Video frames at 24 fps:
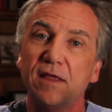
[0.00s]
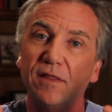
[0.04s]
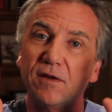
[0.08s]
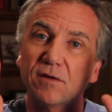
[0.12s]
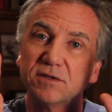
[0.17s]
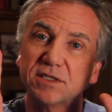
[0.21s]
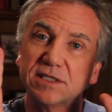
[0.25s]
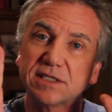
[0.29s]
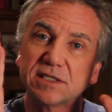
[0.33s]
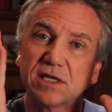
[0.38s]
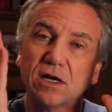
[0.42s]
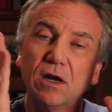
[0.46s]
There
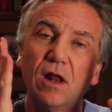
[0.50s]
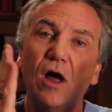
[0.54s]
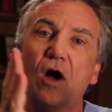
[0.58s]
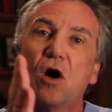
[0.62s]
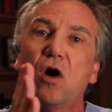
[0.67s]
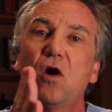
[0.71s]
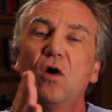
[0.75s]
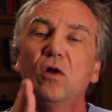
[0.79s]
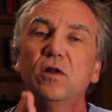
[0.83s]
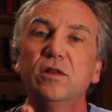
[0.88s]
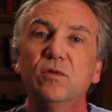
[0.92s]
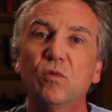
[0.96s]
was this little
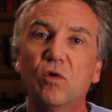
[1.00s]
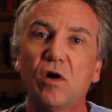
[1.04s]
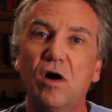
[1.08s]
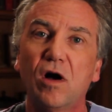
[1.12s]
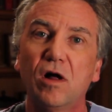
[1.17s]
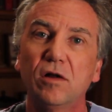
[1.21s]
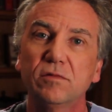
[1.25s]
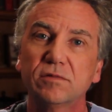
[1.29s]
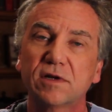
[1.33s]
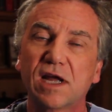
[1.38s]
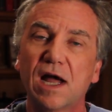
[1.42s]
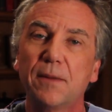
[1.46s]
hole in the
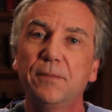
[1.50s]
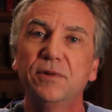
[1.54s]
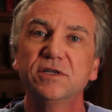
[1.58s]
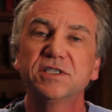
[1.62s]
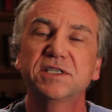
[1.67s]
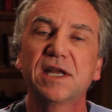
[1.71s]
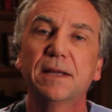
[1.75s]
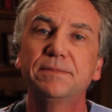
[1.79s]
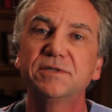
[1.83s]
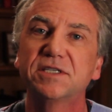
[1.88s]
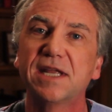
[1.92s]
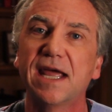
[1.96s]
wall, a couple
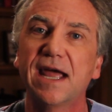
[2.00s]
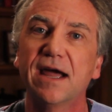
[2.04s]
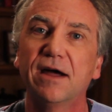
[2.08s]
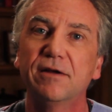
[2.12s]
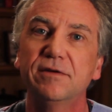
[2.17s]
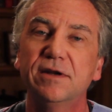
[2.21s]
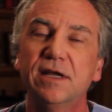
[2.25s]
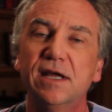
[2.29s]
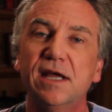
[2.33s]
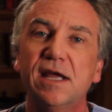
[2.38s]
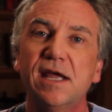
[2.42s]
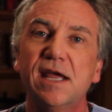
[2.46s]
steps
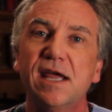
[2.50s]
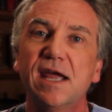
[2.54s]
down,